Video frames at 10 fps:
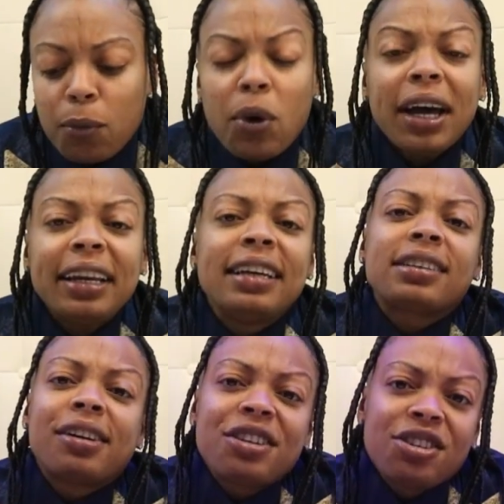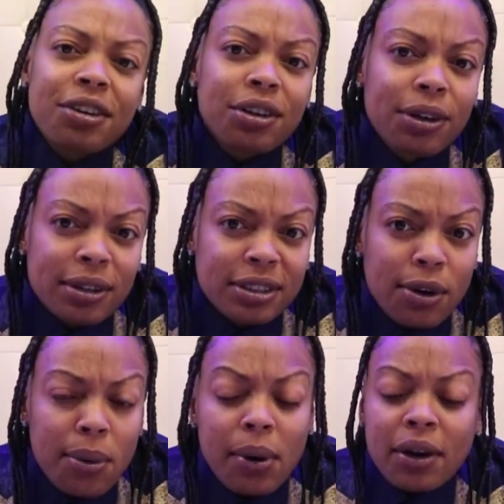one, it's going to show you your
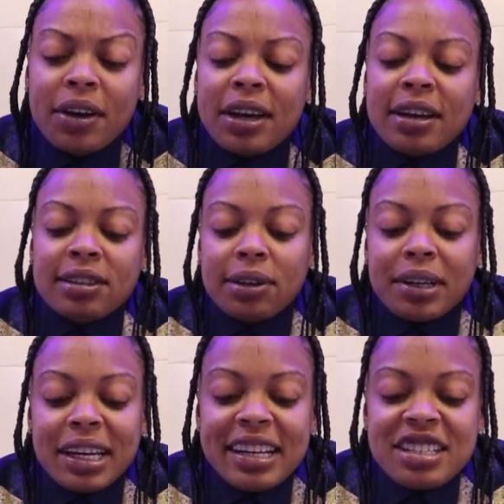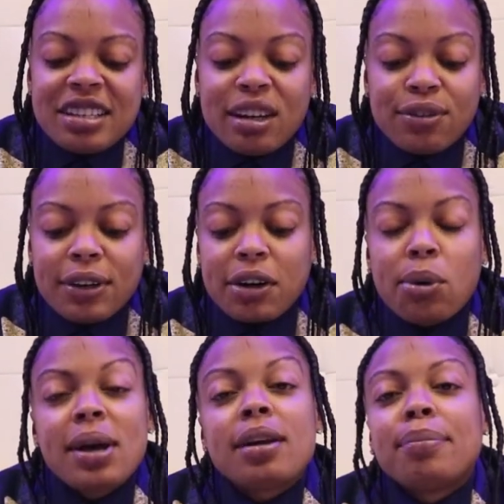score. So each different
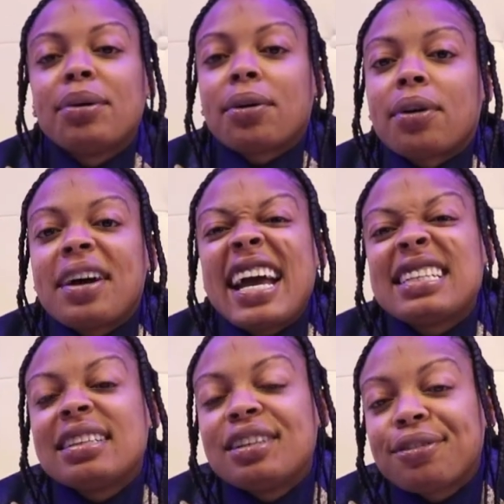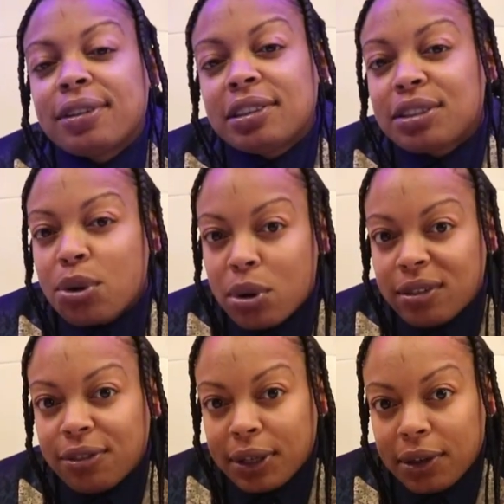credit bureau has a different
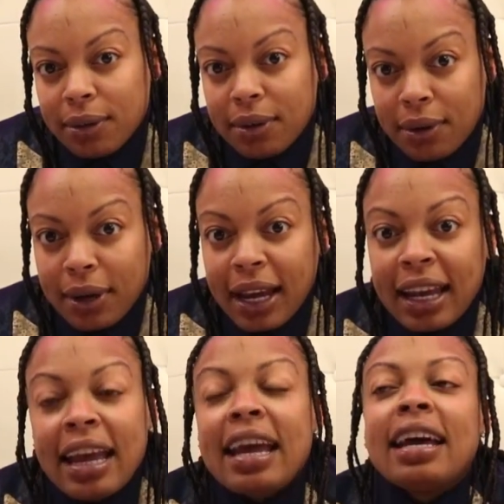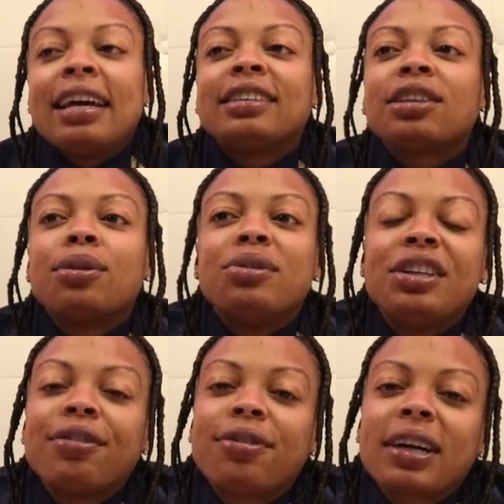score for you, okay? And so
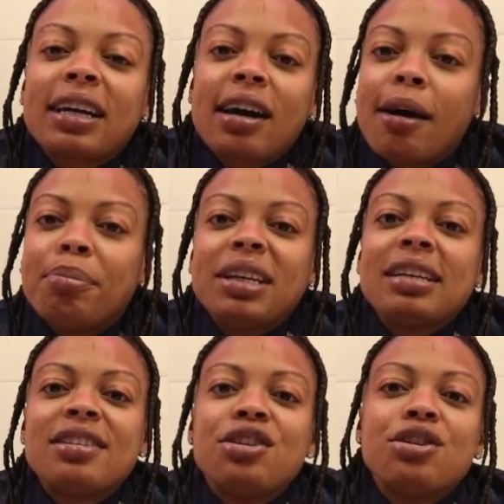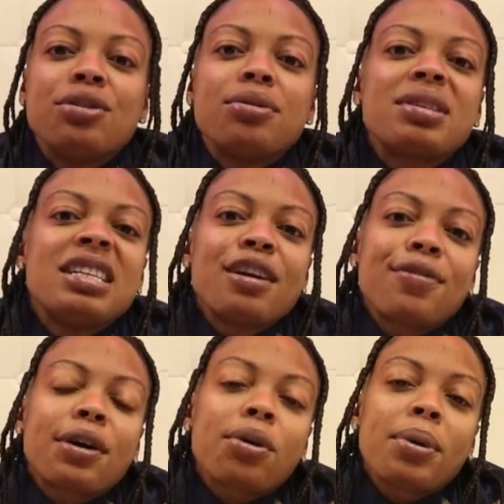different companies use
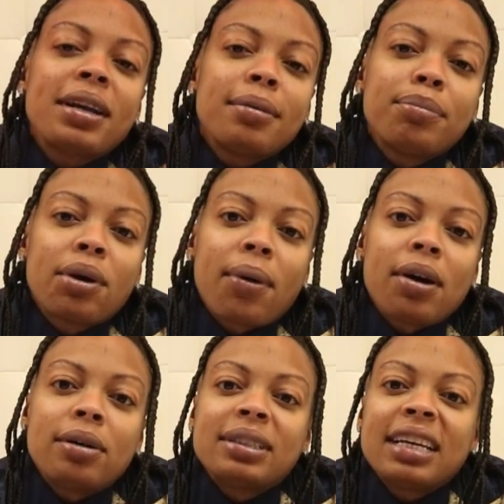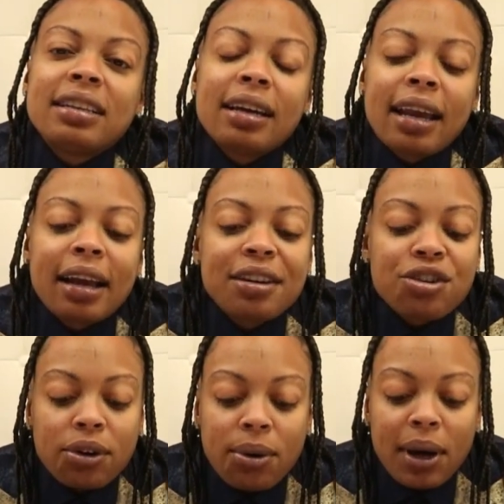different credit bureaus in looking at
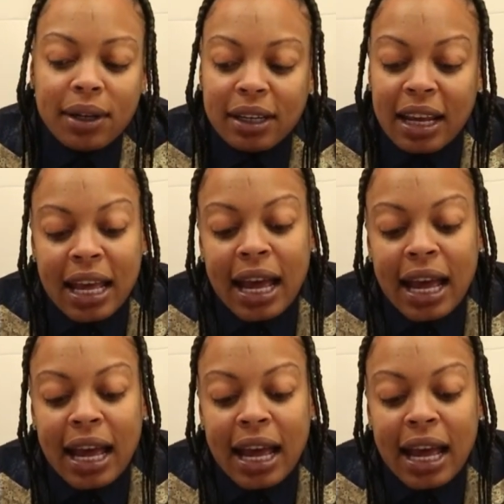your credit.